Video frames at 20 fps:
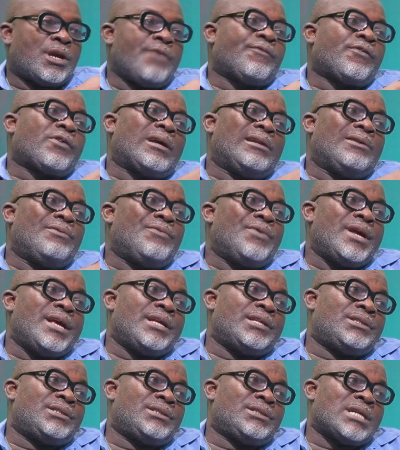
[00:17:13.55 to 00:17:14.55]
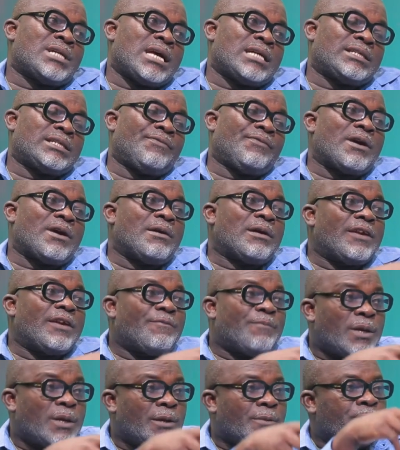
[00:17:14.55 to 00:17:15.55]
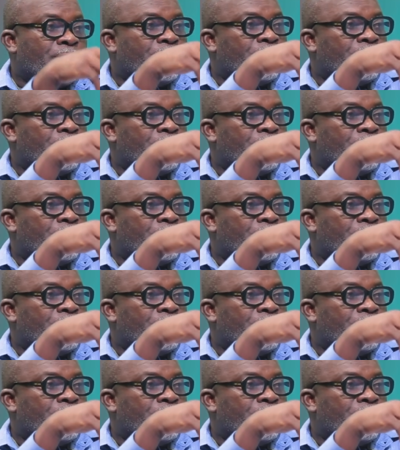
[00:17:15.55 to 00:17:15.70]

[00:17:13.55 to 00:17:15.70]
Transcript: if you can raise, Charles, if you can give me